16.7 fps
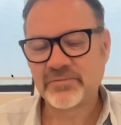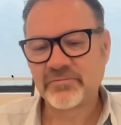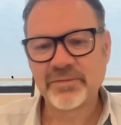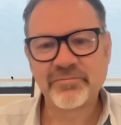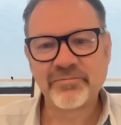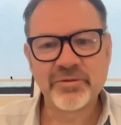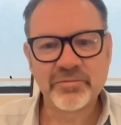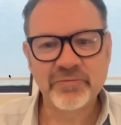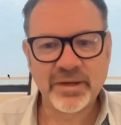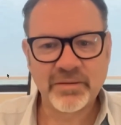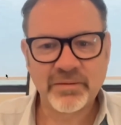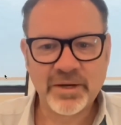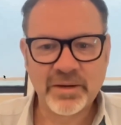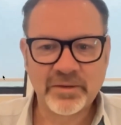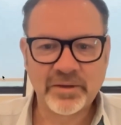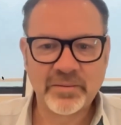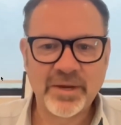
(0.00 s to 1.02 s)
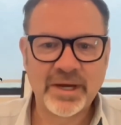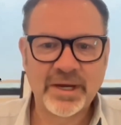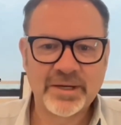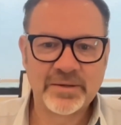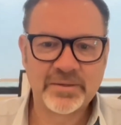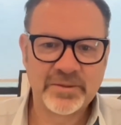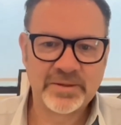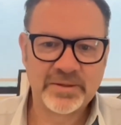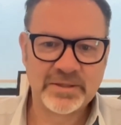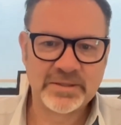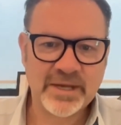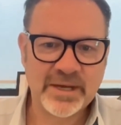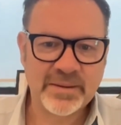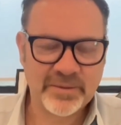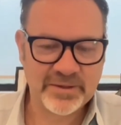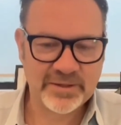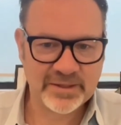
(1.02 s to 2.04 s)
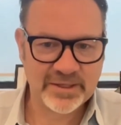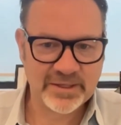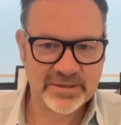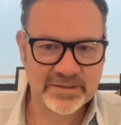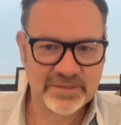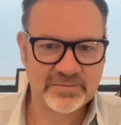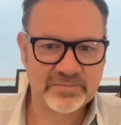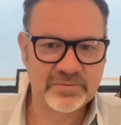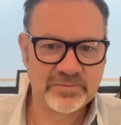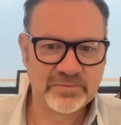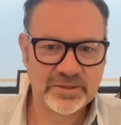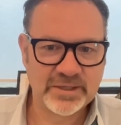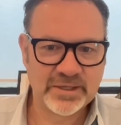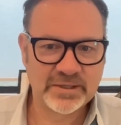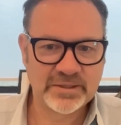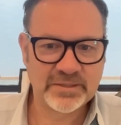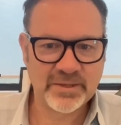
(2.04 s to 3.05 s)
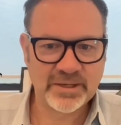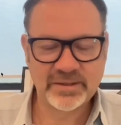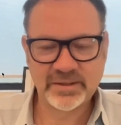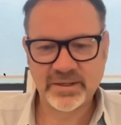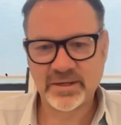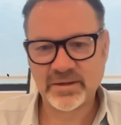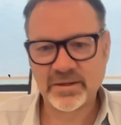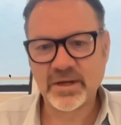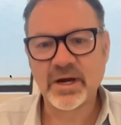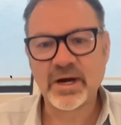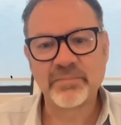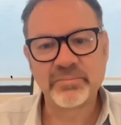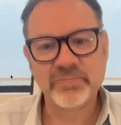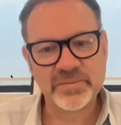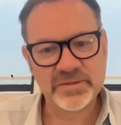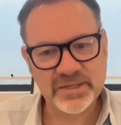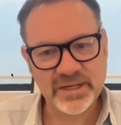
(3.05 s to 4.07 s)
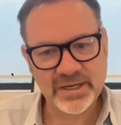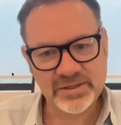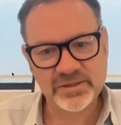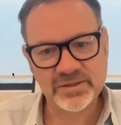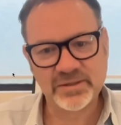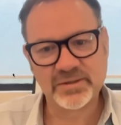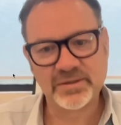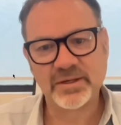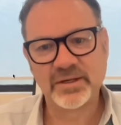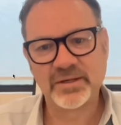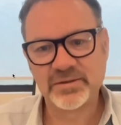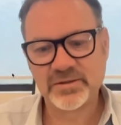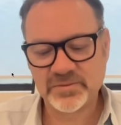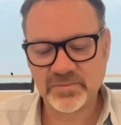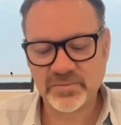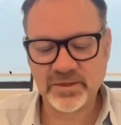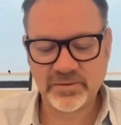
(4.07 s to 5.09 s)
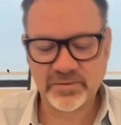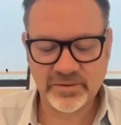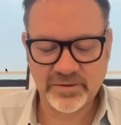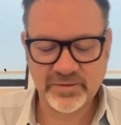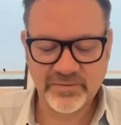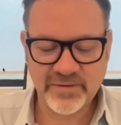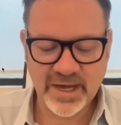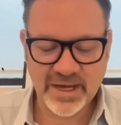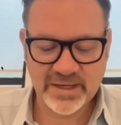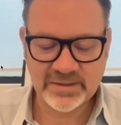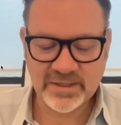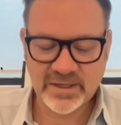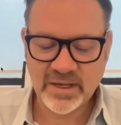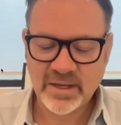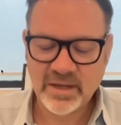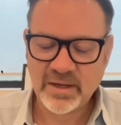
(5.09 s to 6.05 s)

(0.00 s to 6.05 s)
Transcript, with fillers: And Webflow kept coming back up at the top of the list when we talked about the optimization and just being really fast.